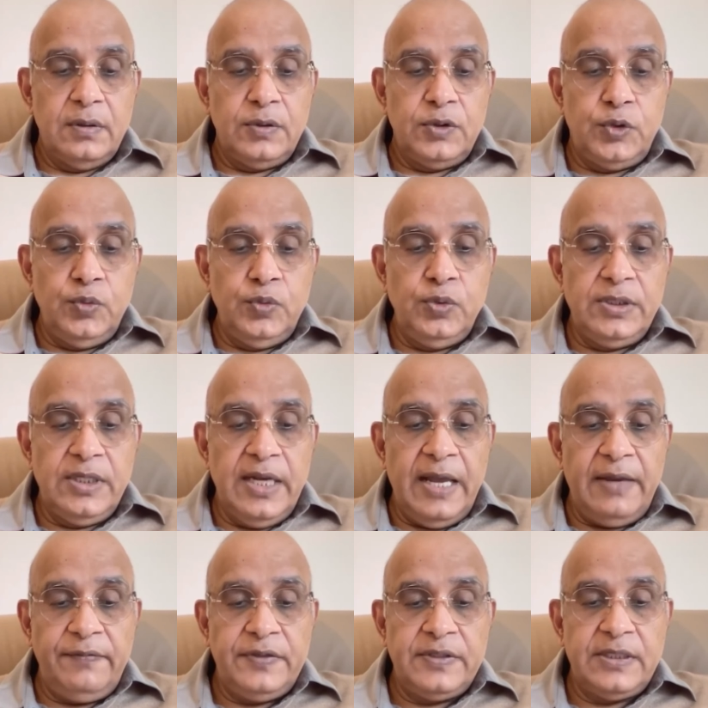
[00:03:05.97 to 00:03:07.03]
choose
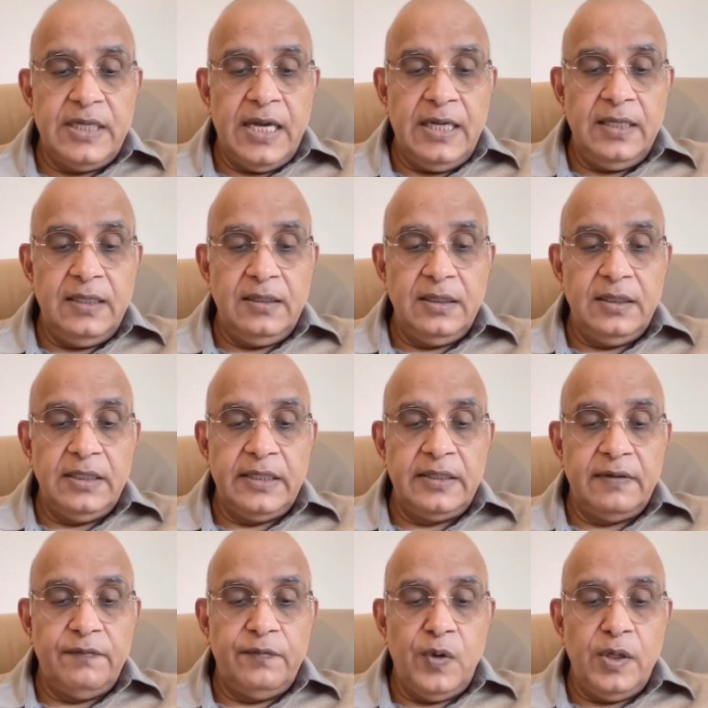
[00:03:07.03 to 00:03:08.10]
lifestyle that
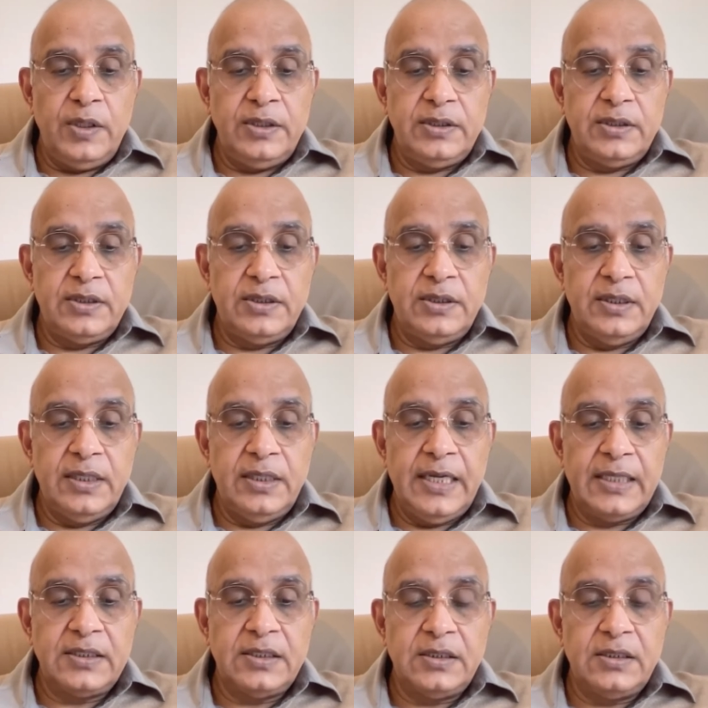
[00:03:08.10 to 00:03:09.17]
avoids
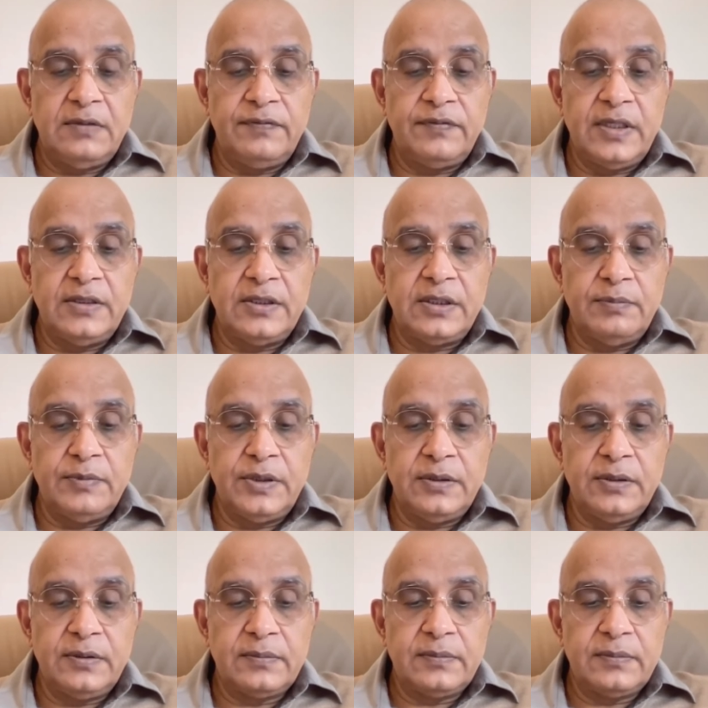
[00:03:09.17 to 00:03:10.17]
excessive consumption.